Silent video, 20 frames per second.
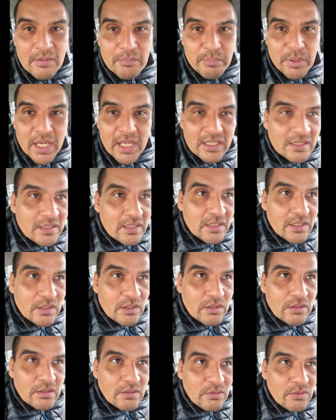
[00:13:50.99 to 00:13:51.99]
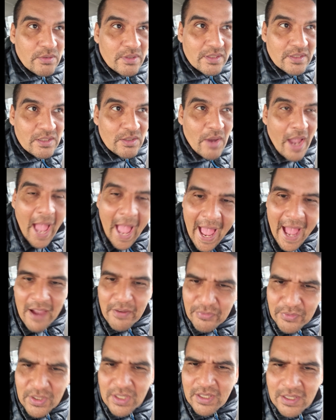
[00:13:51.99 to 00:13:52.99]
but you
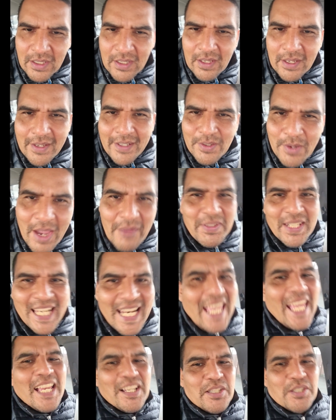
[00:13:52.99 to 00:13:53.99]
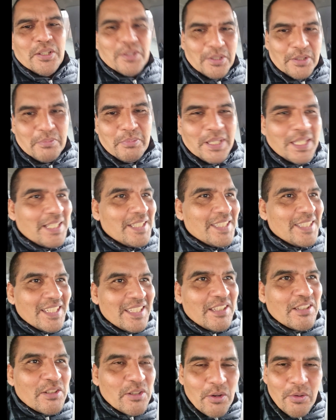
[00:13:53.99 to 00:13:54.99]
have to get answers, because
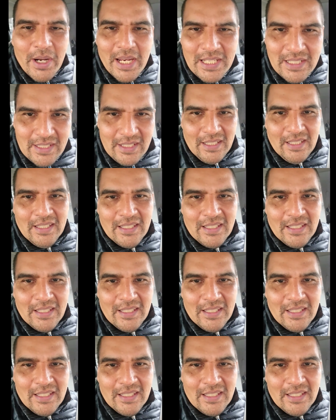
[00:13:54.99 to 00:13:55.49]
this is crazy.